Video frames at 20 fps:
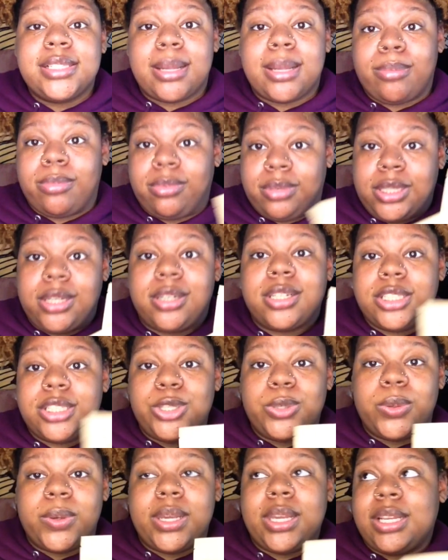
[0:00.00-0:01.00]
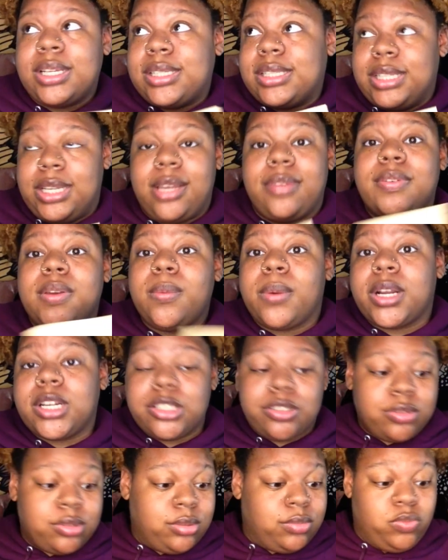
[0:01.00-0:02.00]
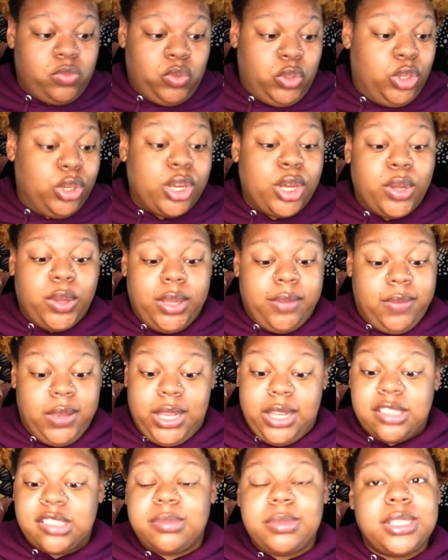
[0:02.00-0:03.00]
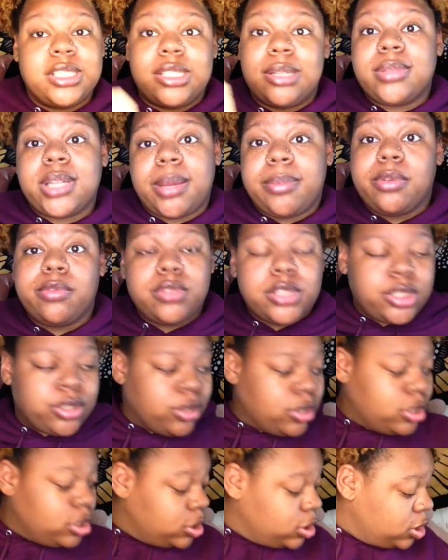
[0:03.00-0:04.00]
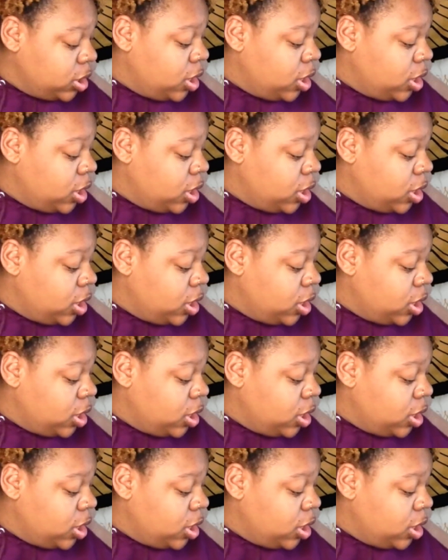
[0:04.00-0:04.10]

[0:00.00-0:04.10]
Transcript: I'm really going to do it and see if it works, if it gives me some type of results.